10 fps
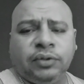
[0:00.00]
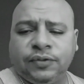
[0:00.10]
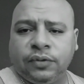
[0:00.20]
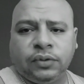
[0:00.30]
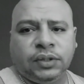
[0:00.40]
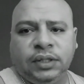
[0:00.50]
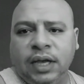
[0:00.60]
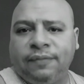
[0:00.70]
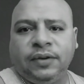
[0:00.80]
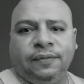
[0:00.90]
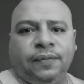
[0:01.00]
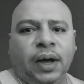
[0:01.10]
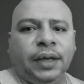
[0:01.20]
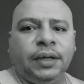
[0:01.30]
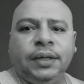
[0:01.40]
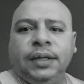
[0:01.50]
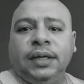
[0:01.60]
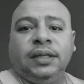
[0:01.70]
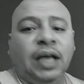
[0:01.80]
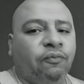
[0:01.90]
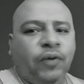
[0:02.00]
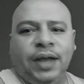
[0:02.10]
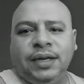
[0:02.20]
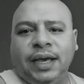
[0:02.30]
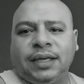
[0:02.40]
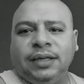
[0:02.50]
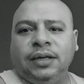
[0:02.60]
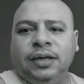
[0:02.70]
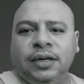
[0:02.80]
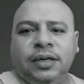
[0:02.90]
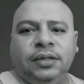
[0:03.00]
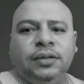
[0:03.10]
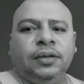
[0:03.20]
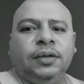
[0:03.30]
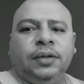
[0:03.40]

was definitely fire. That redneck in the hood.